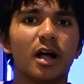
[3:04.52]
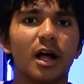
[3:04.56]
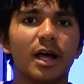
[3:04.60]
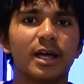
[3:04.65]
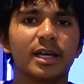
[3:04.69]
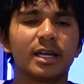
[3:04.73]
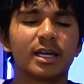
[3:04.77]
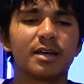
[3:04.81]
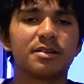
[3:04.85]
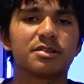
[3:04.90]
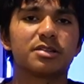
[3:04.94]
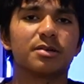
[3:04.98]
I
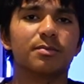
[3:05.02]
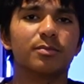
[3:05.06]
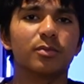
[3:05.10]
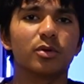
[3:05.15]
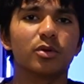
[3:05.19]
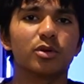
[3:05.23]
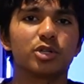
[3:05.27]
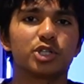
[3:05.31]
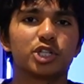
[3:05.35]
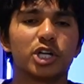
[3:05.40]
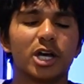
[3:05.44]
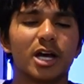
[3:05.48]
think gives them
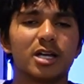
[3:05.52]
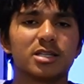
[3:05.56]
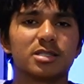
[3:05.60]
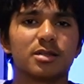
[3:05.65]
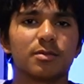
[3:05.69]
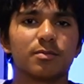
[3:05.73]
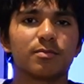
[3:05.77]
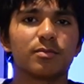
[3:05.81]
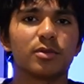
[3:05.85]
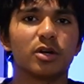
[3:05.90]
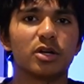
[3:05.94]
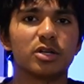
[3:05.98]
more chance
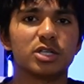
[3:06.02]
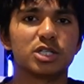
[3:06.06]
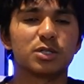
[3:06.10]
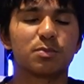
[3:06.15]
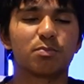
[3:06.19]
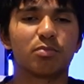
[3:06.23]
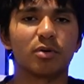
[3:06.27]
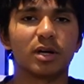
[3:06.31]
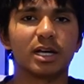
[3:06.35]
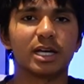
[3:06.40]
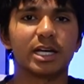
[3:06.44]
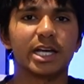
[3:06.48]
to, you know,
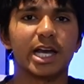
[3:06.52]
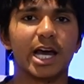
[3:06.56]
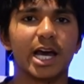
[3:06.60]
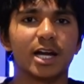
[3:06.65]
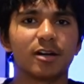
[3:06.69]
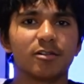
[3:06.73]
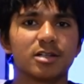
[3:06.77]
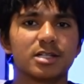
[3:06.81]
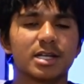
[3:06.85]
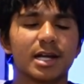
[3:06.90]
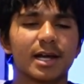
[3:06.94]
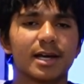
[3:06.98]
spring
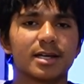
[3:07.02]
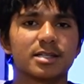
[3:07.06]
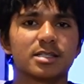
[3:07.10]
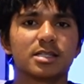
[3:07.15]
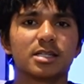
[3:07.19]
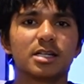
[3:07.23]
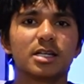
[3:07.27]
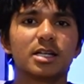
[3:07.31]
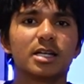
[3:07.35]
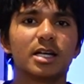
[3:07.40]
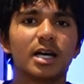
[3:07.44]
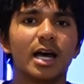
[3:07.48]
counter attacks
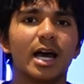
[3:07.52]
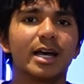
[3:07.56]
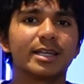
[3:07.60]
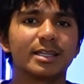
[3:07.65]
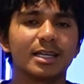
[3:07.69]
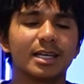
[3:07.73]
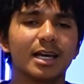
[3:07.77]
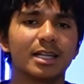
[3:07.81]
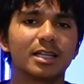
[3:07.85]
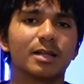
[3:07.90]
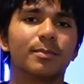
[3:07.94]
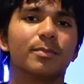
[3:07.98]
and
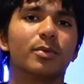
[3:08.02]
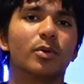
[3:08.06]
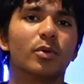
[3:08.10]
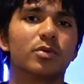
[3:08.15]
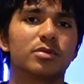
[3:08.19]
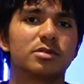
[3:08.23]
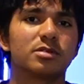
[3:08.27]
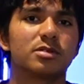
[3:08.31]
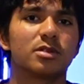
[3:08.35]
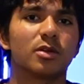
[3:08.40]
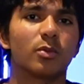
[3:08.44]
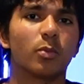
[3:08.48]
can get the
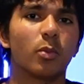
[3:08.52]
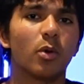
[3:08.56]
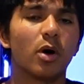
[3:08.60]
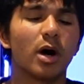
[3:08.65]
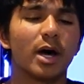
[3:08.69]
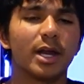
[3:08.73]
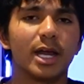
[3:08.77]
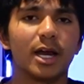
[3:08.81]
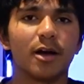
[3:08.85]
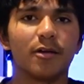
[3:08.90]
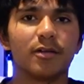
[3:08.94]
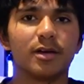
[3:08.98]
balls into the
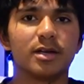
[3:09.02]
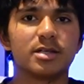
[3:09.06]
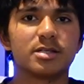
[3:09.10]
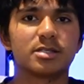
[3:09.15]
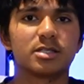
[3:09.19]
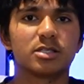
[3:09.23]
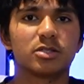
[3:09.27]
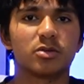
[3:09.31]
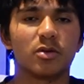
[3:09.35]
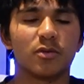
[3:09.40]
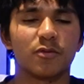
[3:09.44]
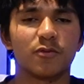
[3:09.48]
wide areas
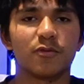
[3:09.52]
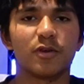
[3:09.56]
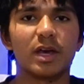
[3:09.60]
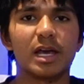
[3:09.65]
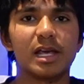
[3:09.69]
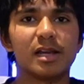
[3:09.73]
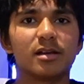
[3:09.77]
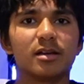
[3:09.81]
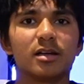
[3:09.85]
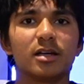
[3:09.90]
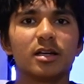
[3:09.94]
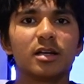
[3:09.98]
to
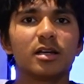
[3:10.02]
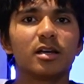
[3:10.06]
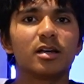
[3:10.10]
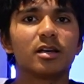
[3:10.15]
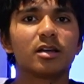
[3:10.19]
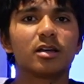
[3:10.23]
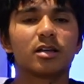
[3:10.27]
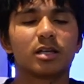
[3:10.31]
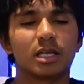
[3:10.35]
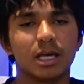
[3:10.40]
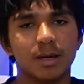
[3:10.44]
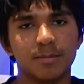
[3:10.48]
feed
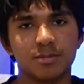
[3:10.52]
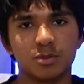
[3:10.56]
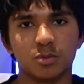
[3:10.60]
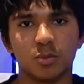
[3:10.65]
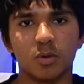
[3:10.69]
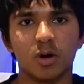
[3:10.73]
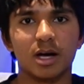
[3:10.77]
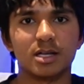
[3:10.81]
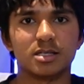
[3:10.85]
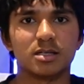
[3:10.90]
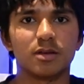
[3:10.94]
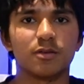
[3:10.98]

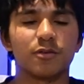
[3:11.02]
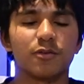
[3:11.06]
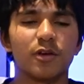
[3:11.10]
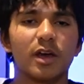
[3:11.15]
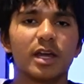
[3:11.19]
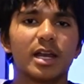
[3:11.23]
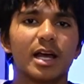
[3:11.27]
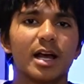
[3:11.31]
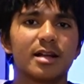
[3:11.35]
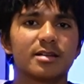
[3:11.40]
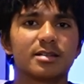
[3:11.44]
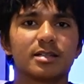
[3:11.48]
Gibbs-White, to
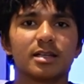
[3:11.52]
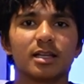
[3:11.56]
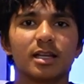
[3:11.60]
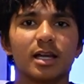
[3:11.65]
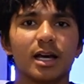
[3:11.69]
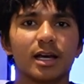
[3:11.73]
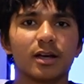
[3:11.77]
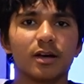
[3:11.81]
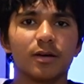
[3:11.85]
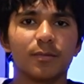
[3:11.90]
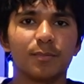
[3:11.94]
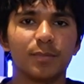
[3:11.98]
feed Anthony
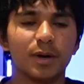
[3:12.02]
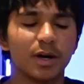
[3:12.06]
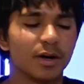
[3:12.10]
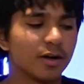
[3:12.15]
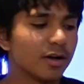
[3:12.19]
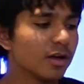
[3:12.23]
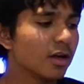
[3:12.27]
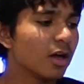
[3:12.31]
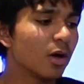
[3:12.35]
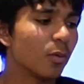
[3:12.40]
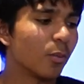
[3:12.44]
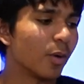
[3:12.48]
Elanga. But
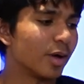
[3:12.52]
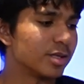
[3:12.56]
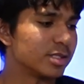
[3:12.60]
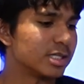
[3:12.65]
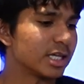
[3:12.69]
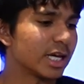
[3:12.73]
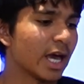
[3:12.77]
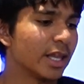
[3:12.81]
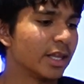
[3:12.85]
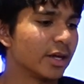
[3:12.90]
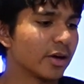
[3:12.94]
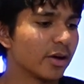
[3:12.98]
once
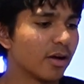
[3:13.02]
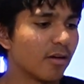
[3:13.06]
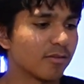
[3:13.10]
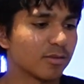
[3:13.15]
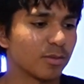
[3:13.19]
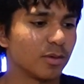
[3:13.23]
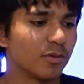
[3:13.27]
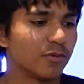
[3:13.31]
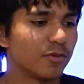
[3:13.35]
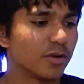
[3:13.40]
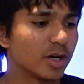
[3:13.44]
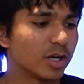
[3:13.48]
again, they're going
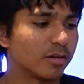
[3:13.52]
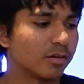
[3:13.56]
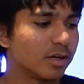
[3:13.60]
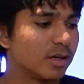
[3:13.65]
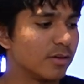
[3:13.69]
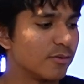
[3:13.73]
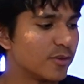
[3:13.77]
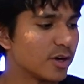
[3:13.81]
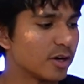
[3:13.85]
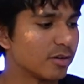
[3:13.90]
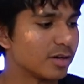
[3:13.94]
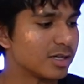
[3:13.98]
to have to be very,
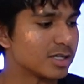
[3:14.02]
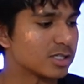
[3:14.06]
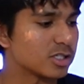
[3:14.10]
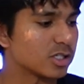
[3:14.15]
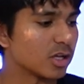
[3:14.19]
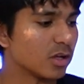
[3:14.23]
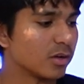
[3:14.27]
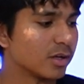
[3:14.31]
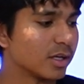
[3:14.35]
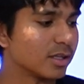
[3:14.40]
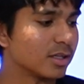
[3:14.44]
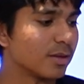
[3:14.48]
very
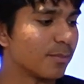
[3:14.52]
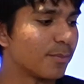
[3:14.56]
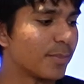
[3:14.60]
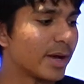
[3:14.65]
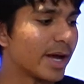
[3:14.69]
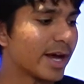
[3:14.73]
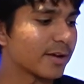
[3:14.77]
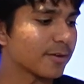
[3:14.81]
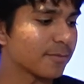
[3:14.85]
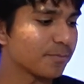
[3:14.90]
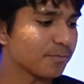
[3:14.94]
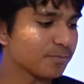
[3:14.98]
solid at the
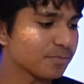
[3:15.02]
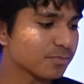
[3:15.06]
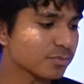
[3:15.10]
back.